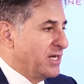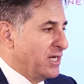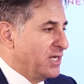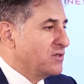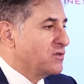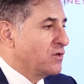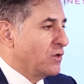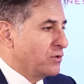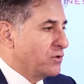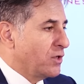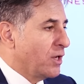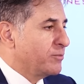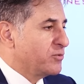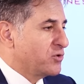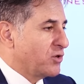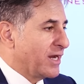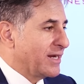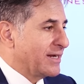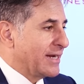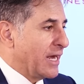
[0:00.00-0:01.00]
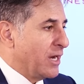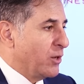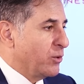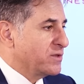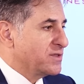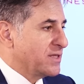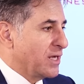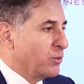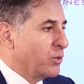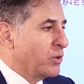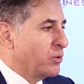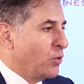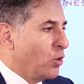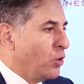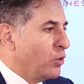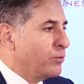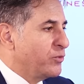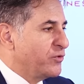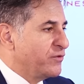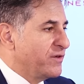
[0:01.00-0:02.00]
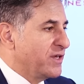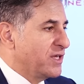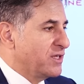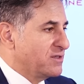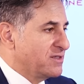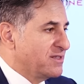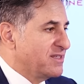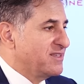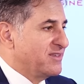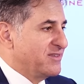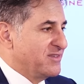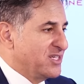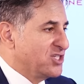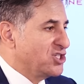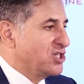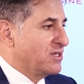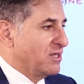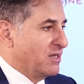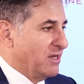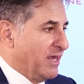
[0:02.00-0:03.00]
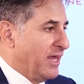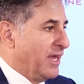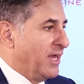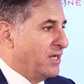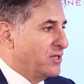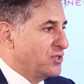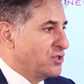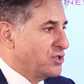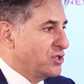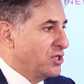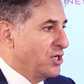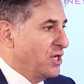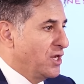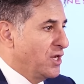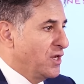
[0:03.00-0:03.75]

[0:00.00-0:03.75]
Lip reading: need to adopt right now is that we're all moving into the digital age.